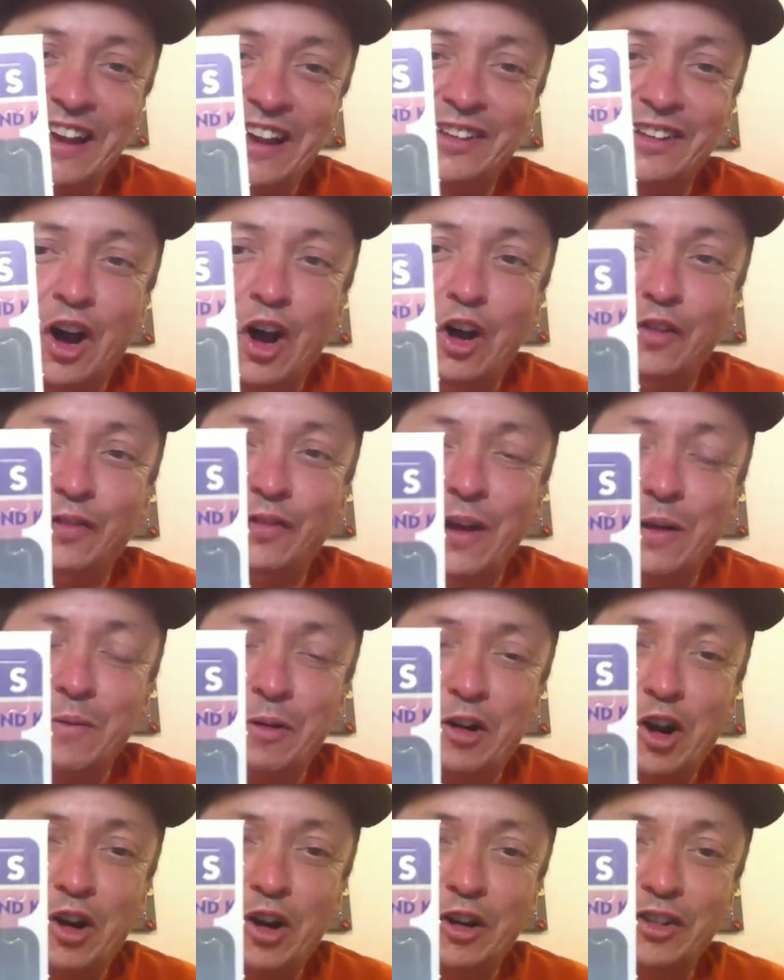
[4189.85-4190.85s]
We can say he's a Hall
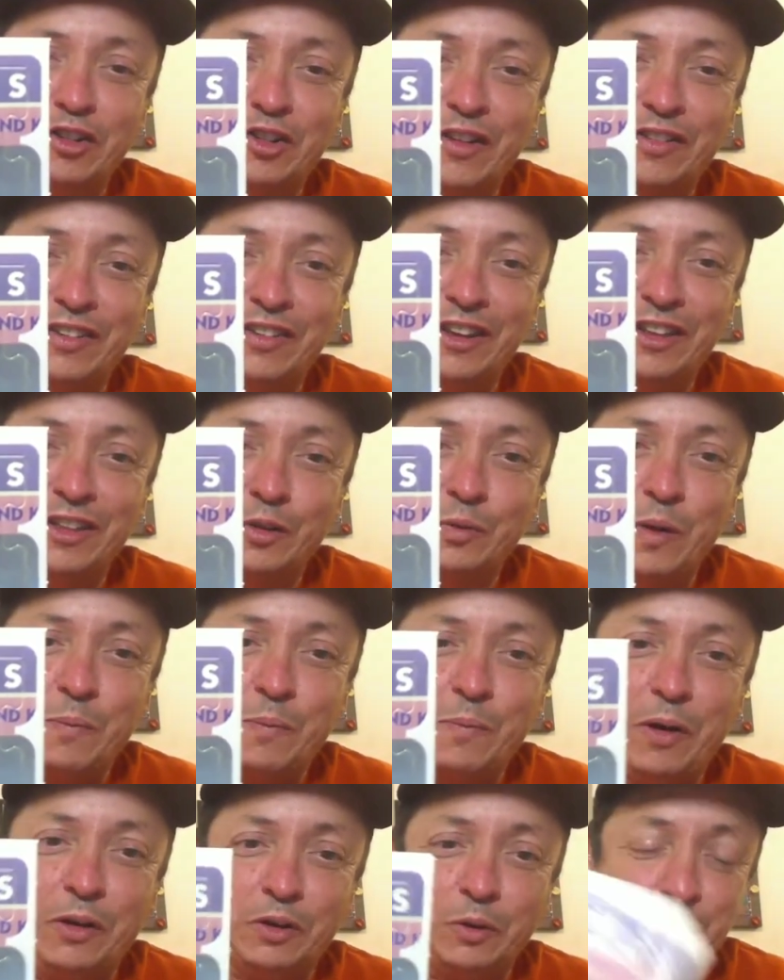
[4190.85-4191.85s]
of Famer, Carl Yastrzemski.
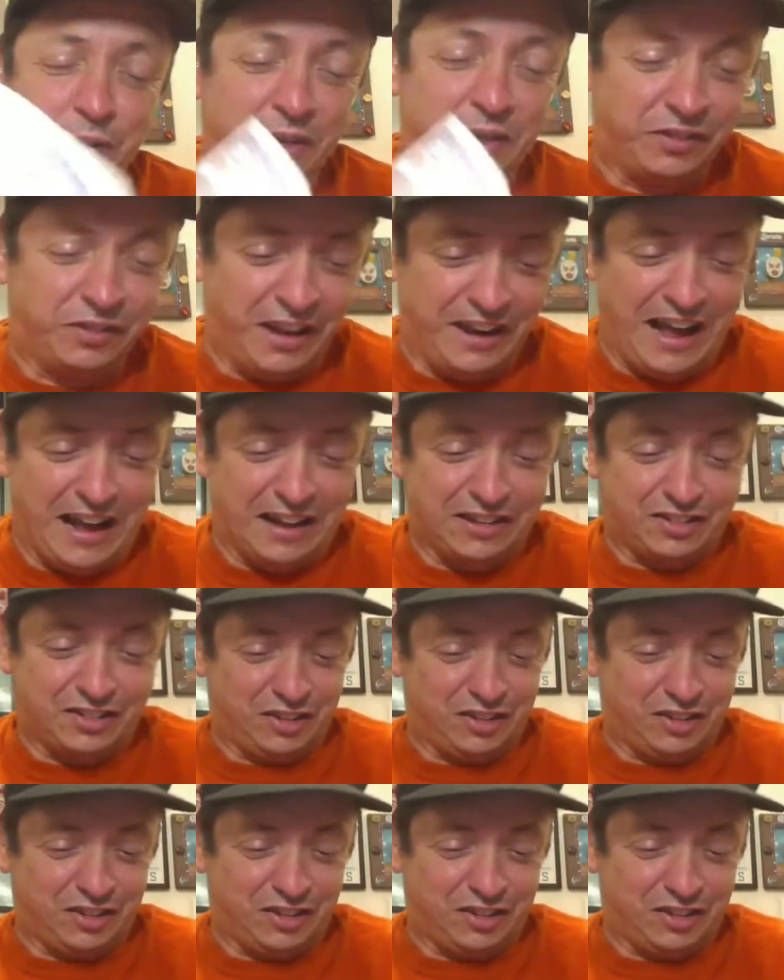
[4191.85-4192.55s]
There's my puzzle piece.